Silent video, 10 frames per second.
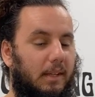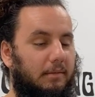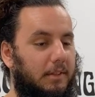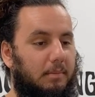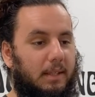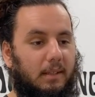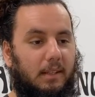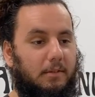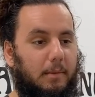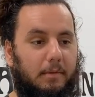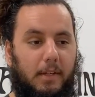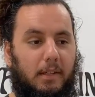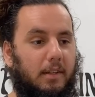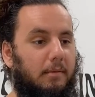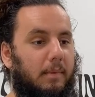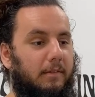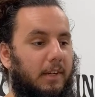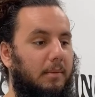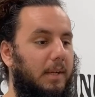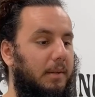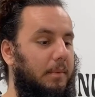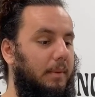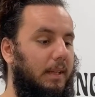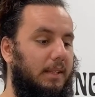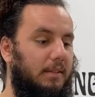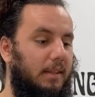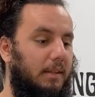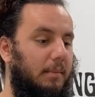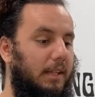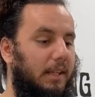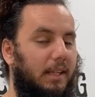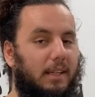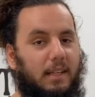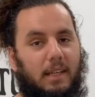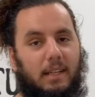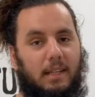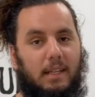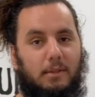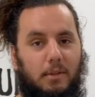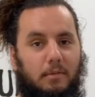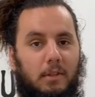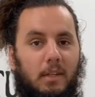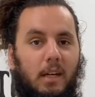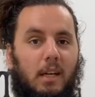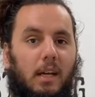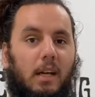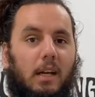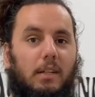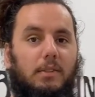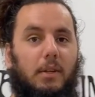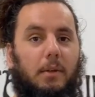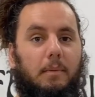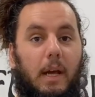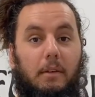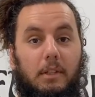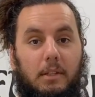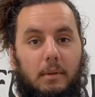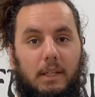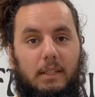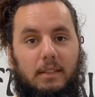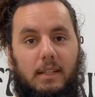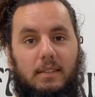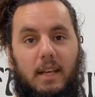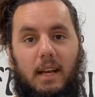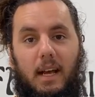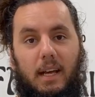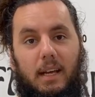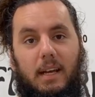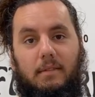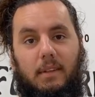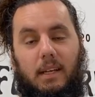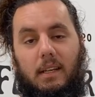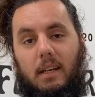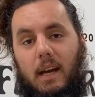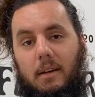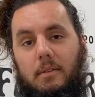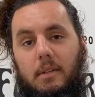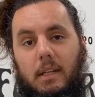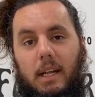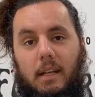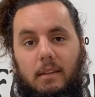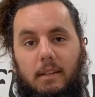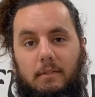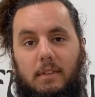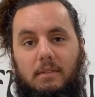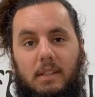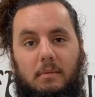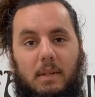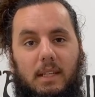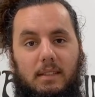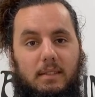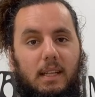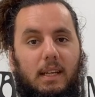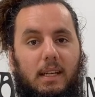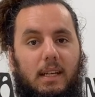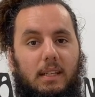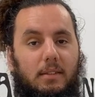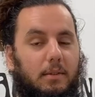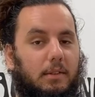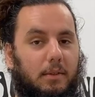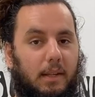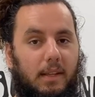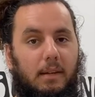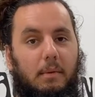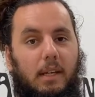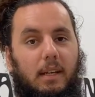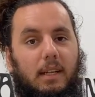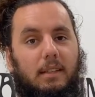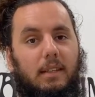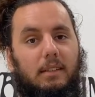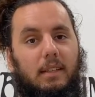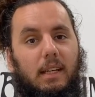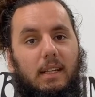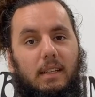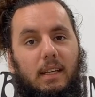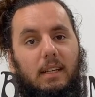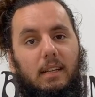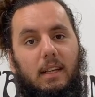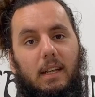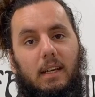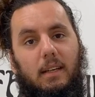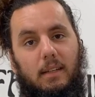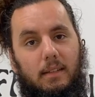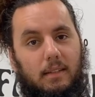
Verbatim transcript: It's been falling to the very bottom of my list, and then by the end of the day, the day's over. So I really want to test that. I have like an hour and 15 minutes dedicated to it, so I think we can get it done today at the end of the day.